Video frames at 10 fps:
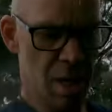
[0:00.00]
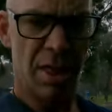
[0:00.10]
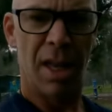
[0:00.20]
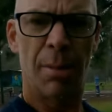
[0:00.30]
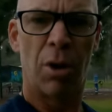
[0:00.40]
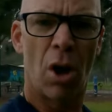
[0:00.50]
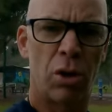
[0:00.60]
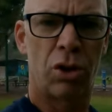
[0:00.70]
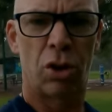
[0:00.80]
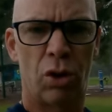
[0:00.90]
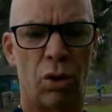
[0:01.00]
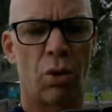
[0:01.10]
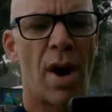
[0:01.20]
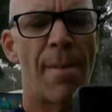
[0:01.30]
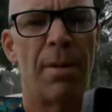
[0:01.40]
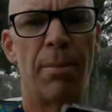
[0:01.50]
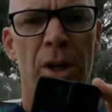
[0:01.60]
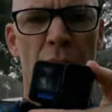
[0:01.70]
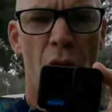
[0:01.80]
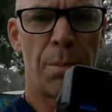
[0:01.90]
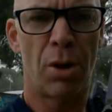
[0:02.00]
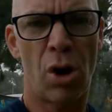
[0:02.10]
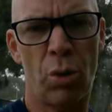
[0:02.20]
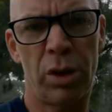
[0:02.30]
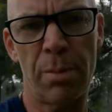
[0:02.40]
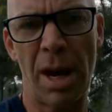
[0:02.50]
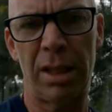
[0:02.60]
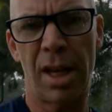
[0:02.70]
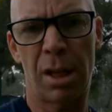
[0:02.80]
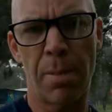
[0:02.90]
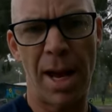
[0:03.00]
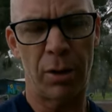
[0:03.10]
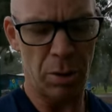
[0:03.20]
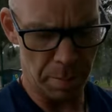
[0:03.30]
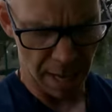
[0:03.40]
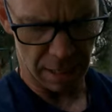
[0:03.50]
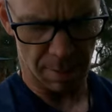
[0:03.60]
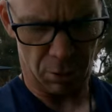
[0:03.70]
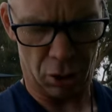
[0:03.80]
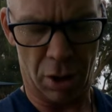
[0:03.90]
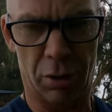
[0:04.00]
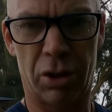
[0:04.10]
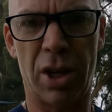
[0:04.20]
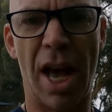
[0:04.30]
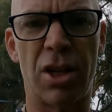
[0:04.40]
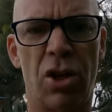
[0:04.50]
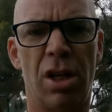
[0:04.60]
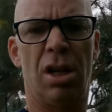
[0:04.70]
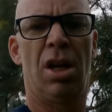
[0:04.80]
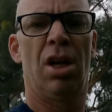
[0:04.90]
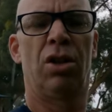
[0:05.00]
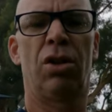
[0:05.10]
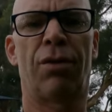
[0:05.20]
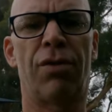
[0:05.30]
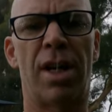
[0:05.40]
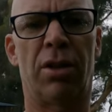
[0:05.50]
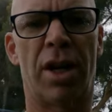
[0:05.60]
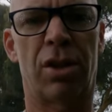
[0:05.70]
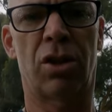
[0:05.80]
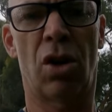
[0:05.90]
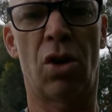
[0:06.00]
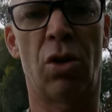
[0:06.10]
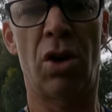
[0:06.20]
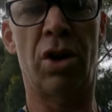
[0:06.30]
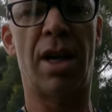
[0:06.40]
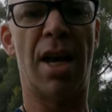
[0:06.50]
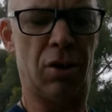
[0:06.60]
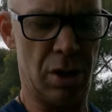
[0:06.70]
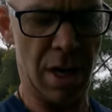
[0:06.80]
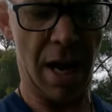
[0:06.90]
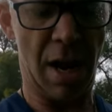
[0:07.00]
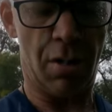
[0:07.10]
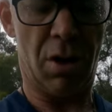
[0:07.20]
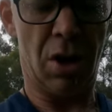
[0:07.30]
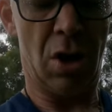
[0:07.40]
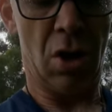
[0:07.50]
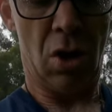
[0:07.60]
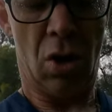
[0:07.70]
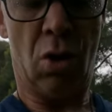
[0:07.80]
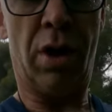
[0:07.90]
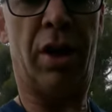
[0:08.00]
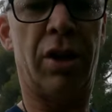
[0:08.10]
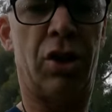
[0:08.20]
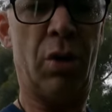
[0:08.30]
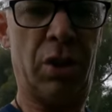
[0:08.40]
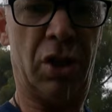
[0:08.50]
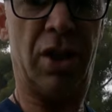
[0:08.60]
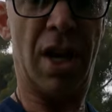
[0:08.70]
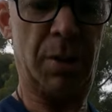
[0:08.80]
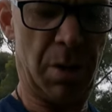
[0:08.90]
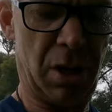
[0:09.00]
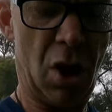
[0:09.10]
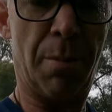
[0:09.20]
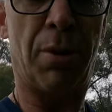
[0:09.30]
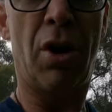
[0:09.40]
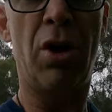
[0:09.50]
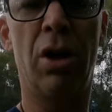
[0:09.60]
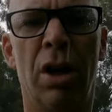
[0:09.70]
and then I'm going to grab my GoPro with a magnetic mount on the back, and I'm just going to attach it to the front like so. Okay, so now all I got to do is adjust my GoPro.